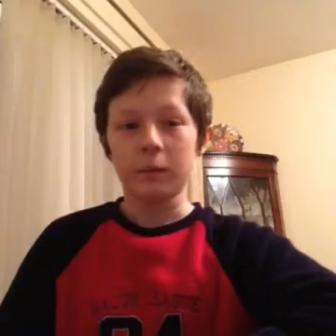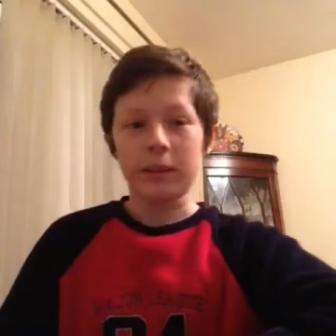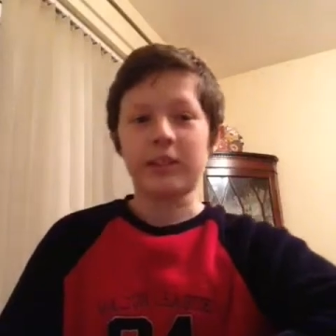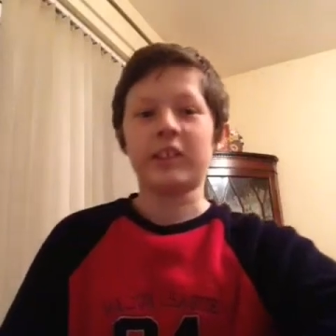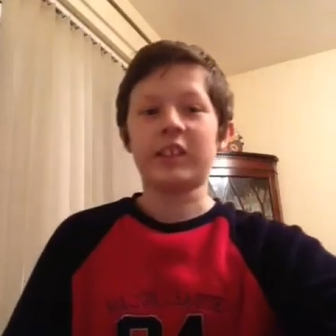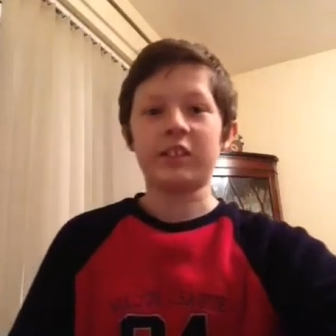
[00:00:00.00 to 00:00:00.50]

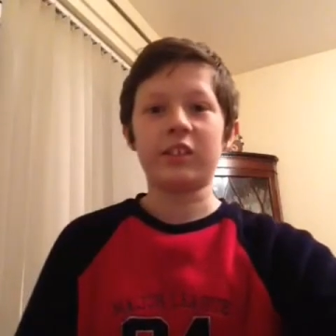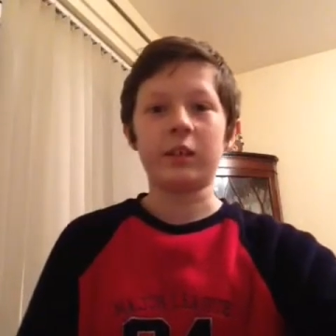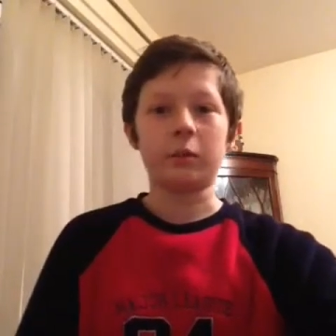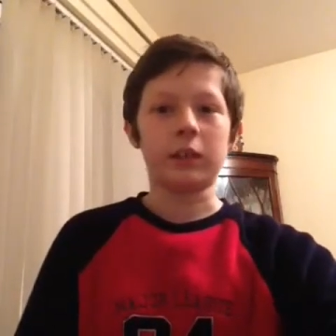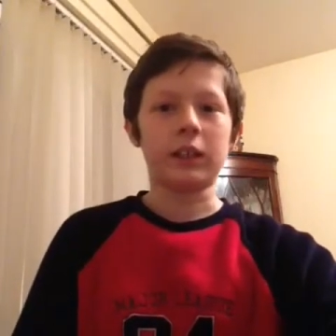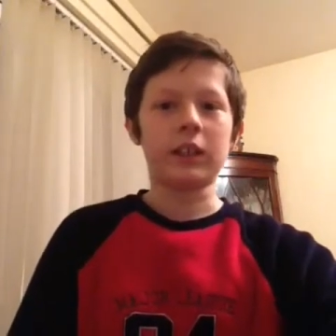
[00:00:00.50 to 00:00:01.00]
basically see
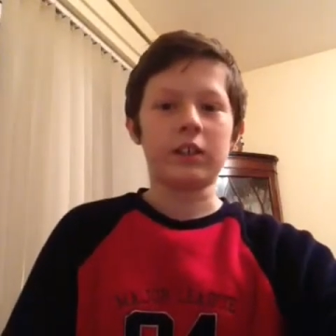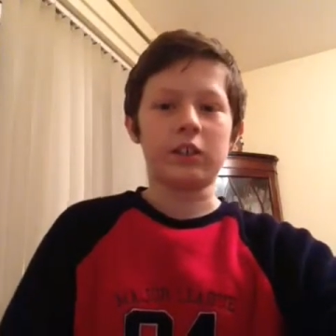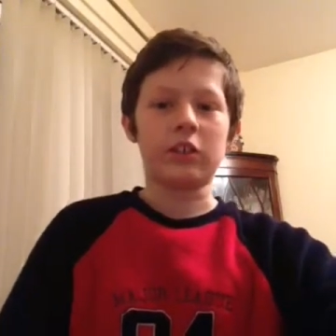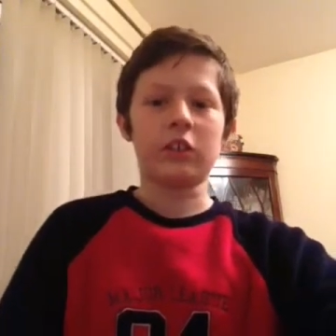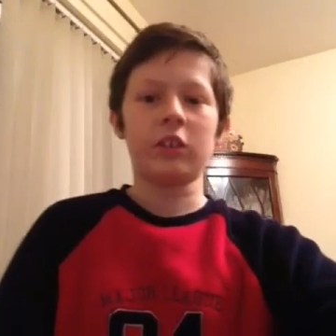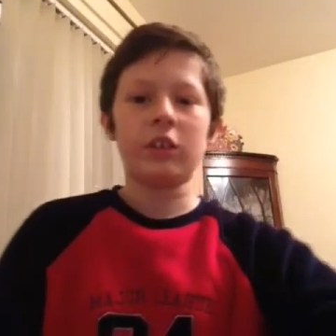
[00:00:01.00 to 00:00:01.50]
what it
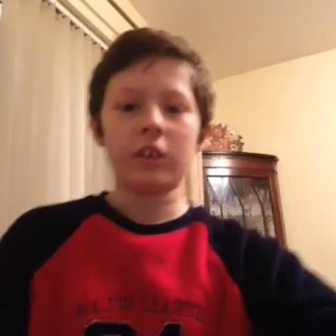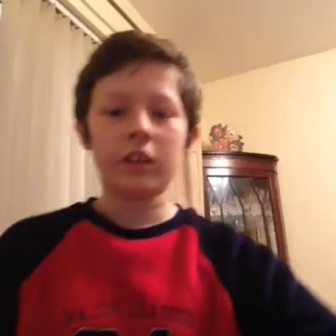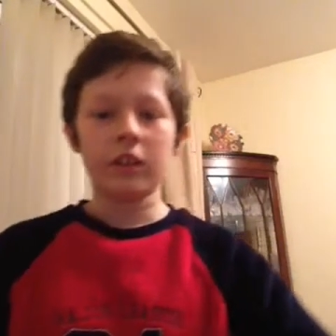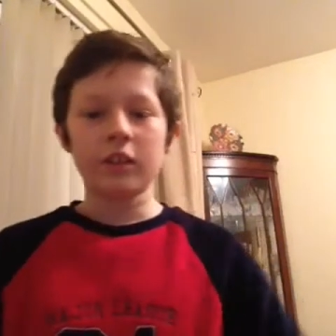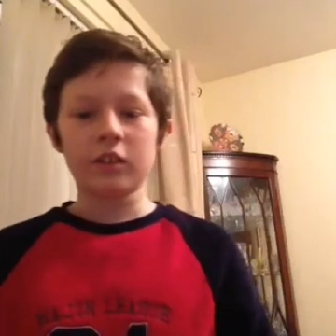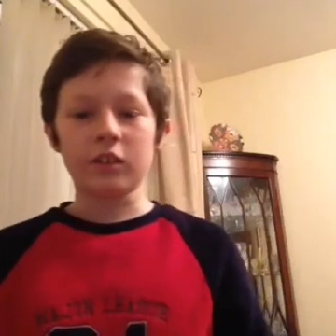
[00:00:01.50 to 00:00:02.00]
is.
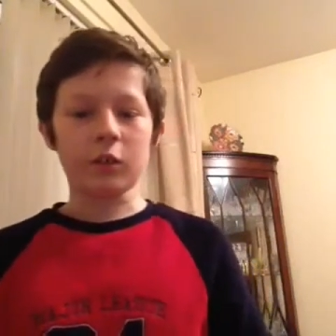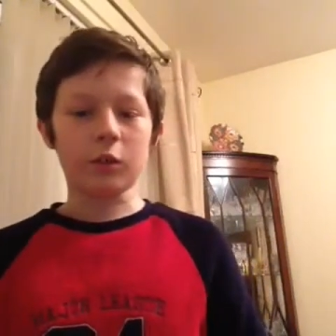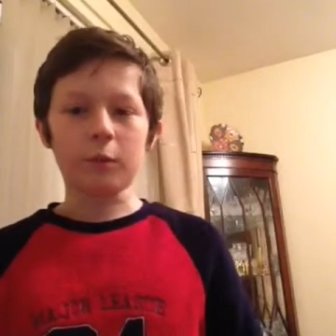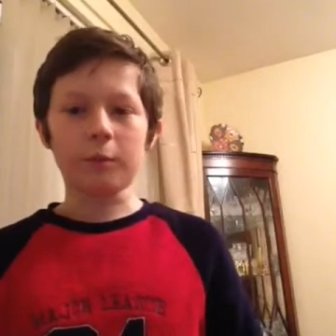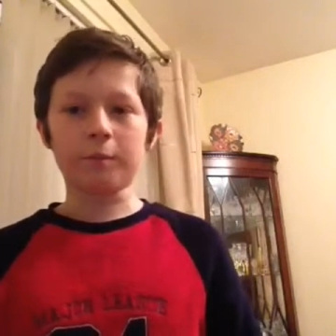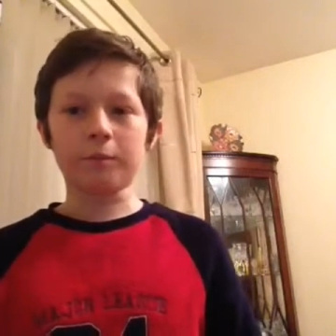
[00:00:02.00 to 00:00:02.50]

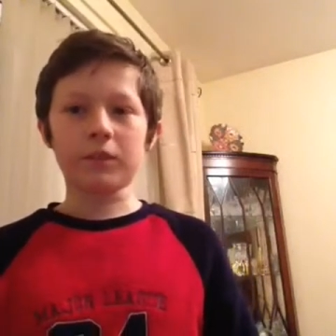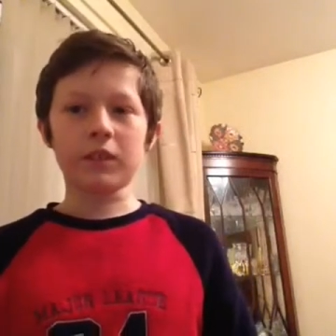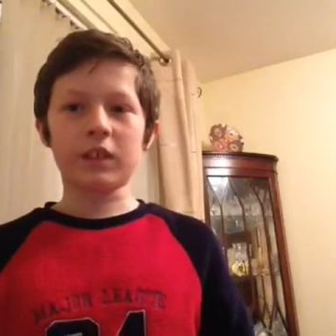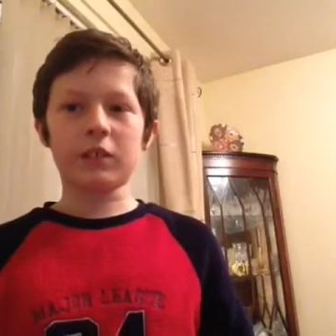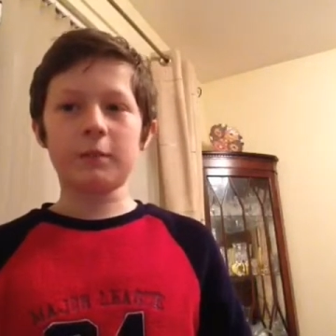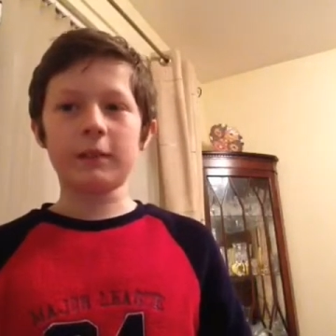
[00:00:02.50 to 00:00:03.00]
So,
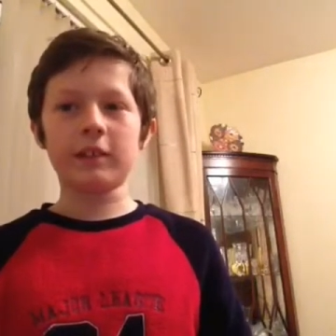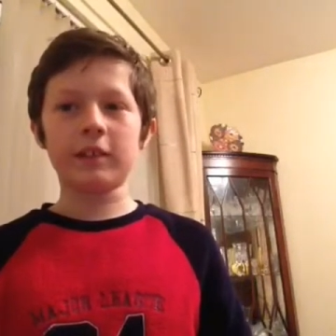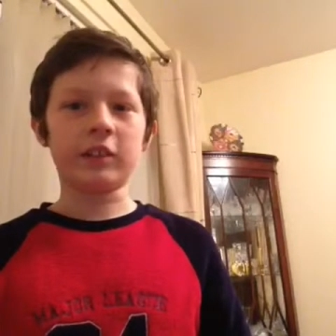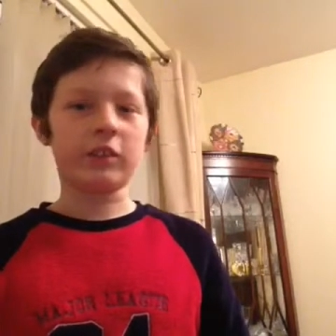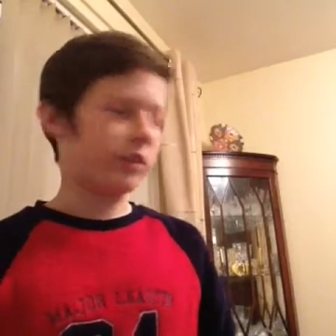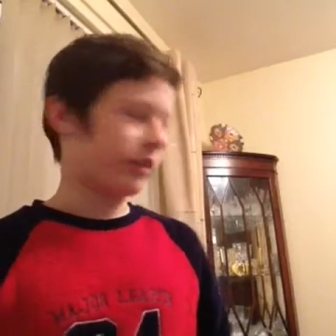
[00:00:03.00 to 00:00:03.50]
it's
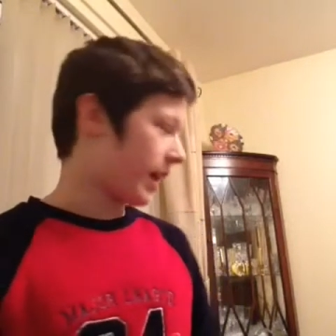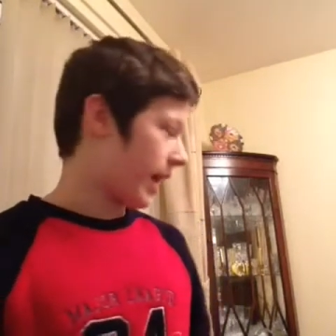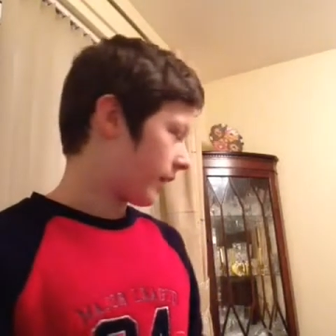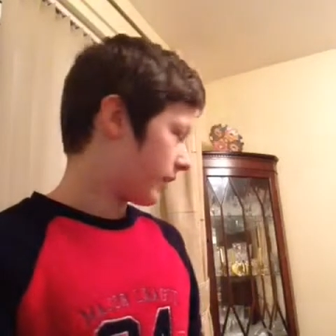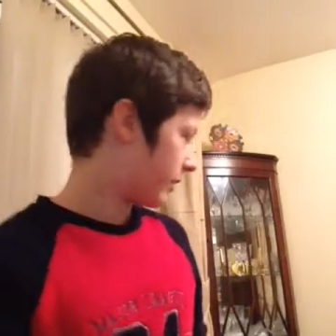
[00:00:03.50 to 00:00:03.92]
basically just that.